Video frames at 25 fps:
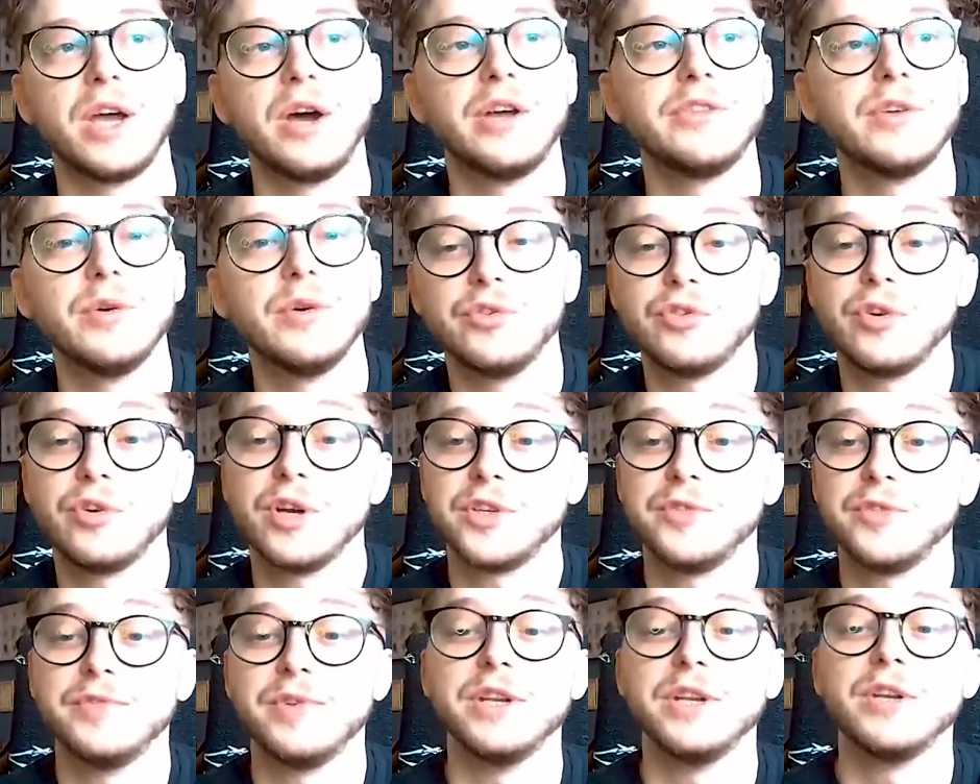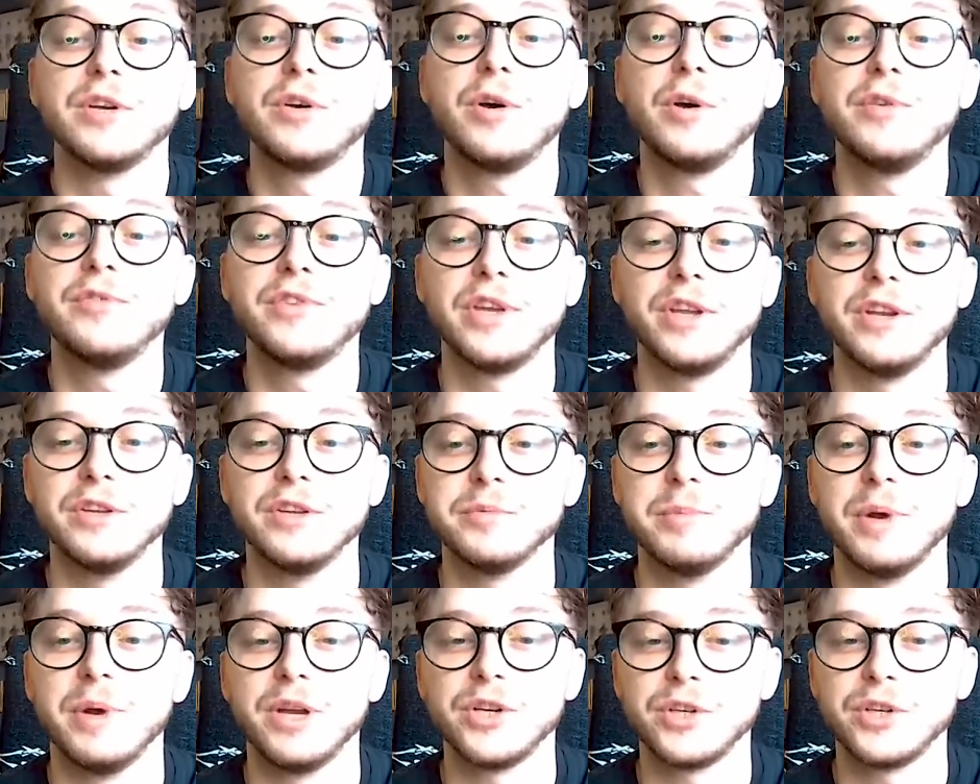I don't trust vendor content
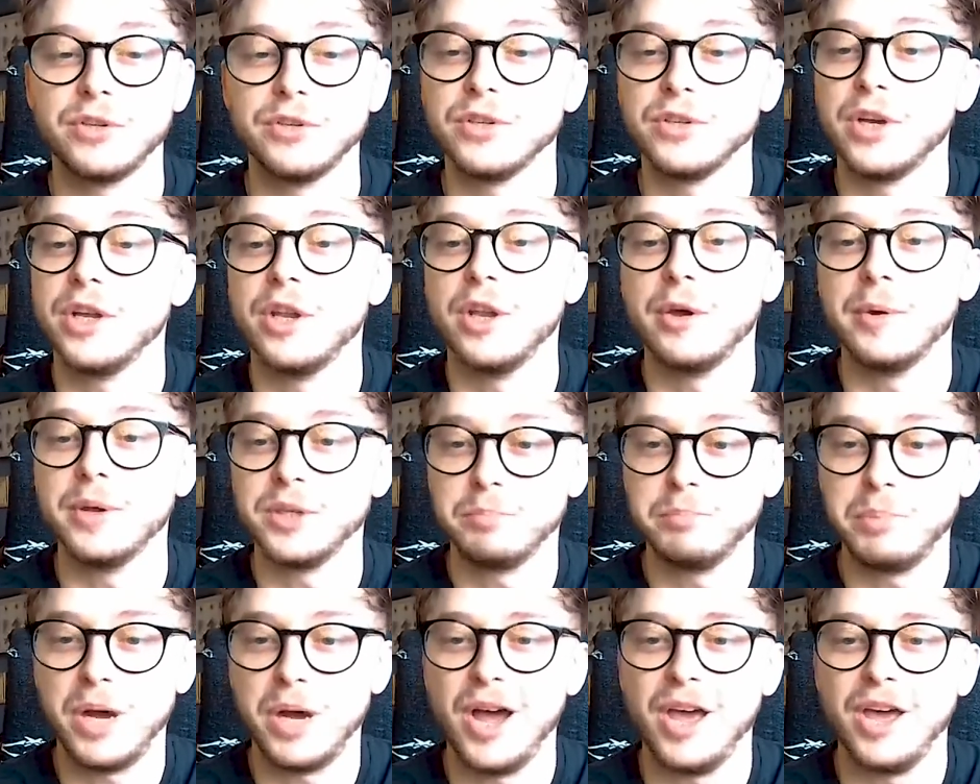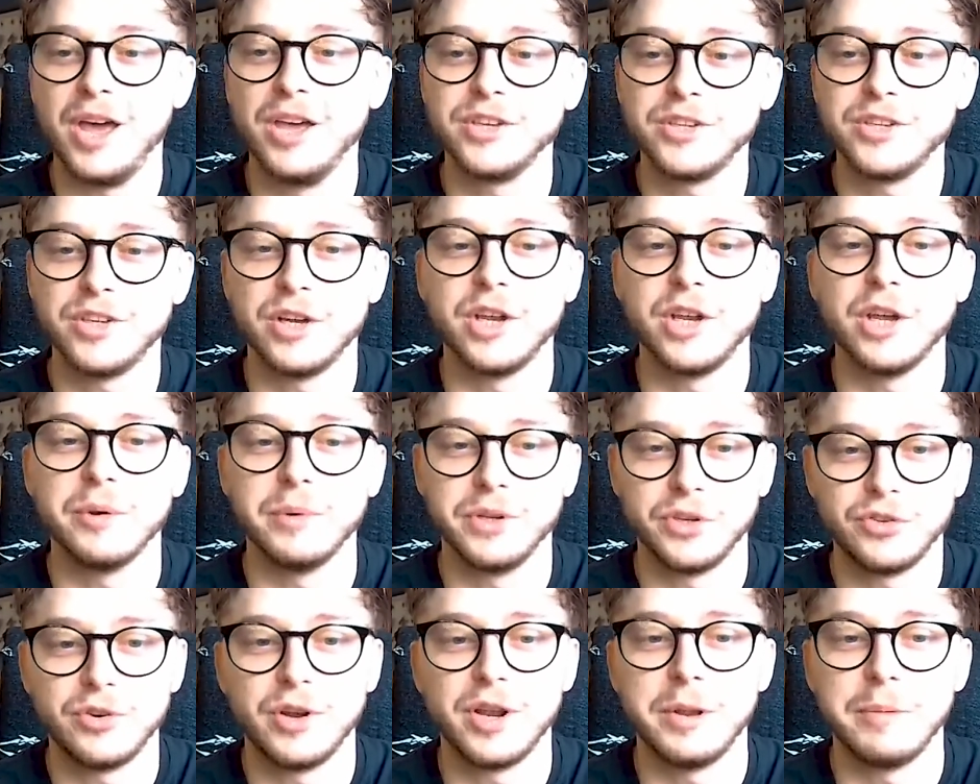as much because I know it's biased. I know
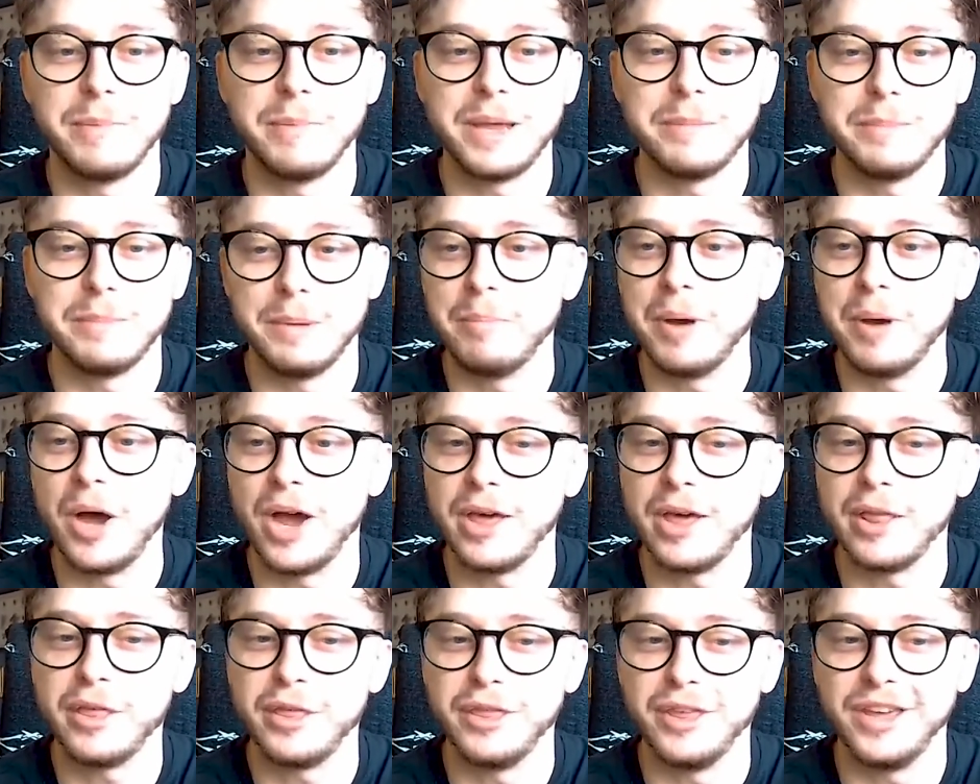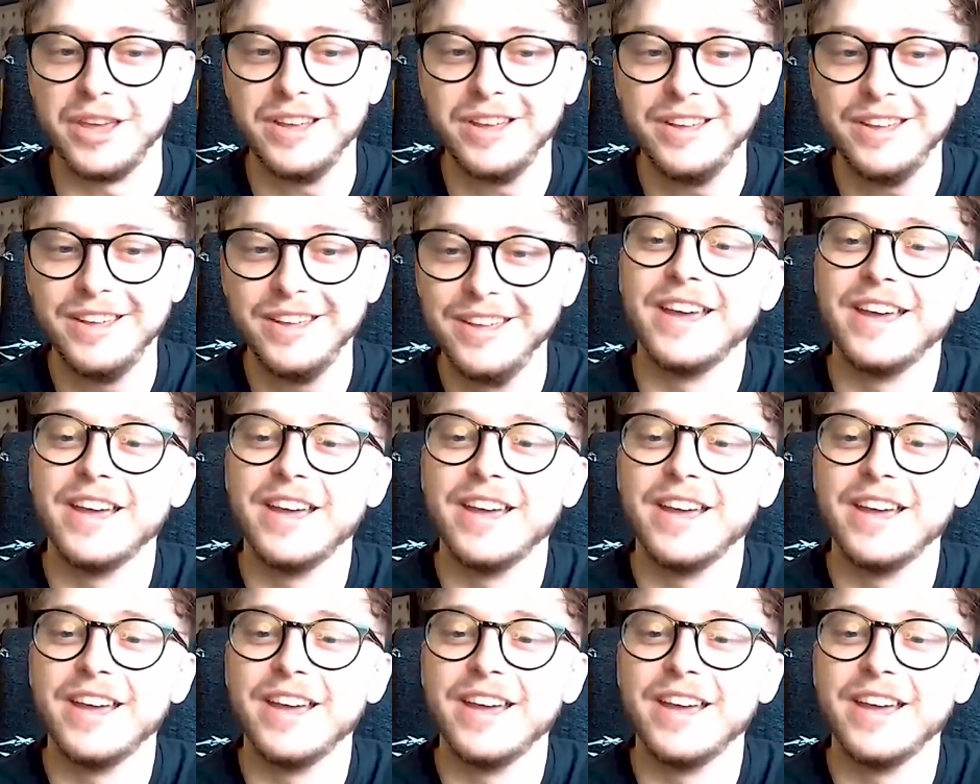it's trying to make me buy a thing.